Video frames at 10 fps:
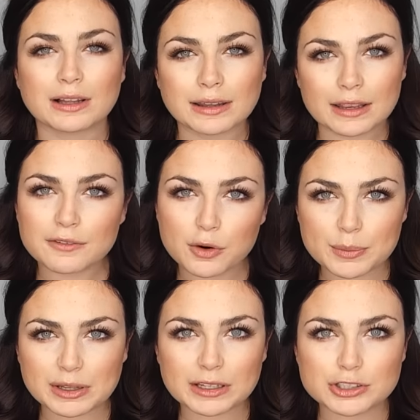clay
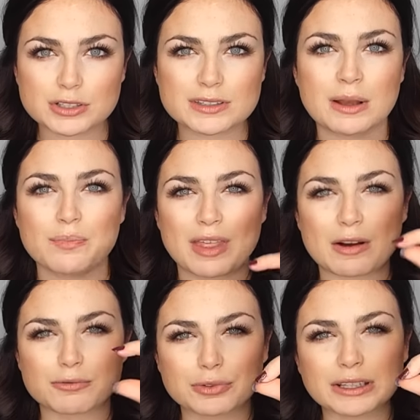formulations,
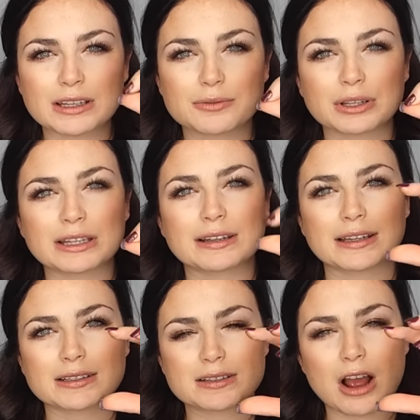that really, really
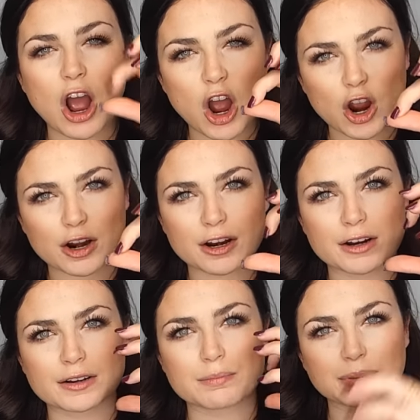like
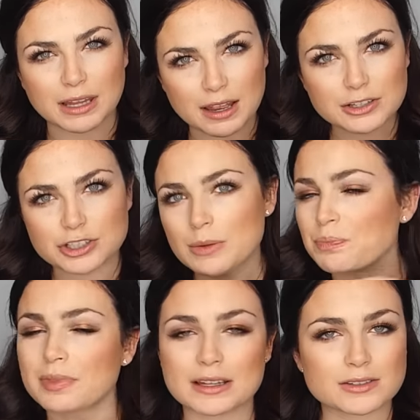hard blush,
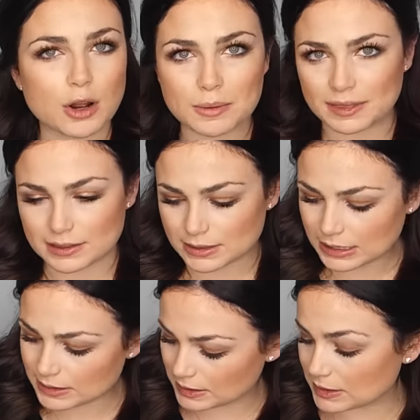that's not what this is.
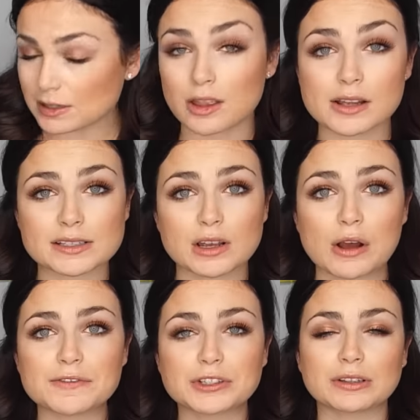This is a lot
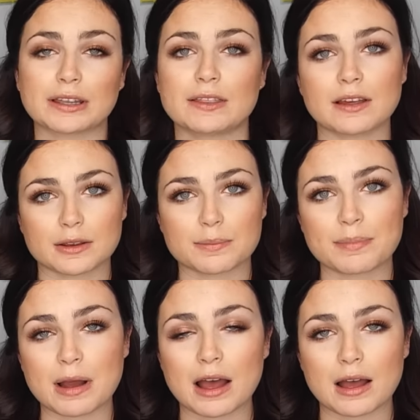softer like the other
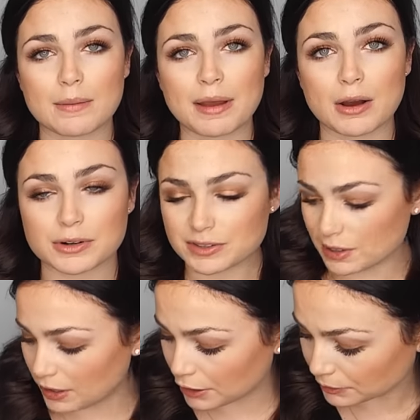uh, powders
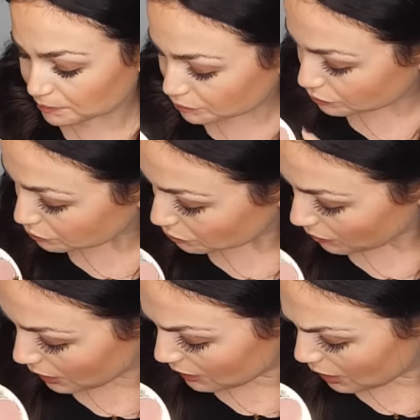in here.
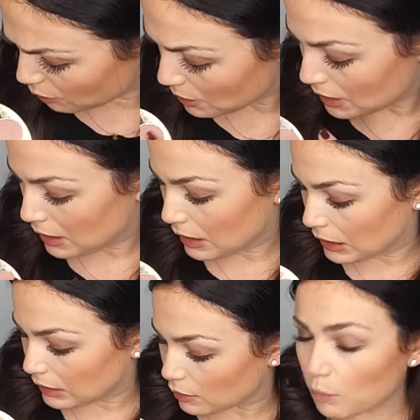Now,
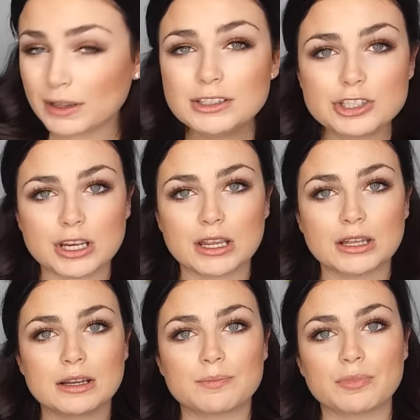the one
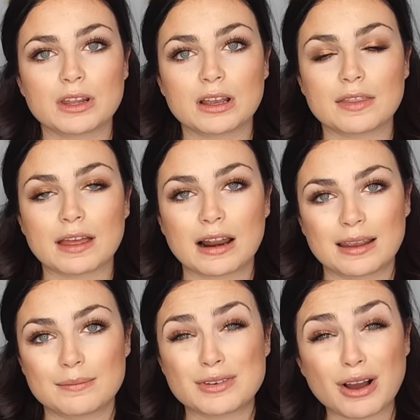shade
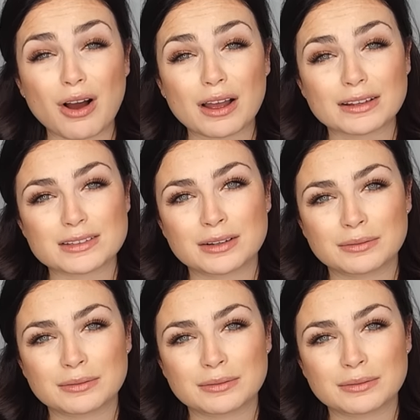that I'm not,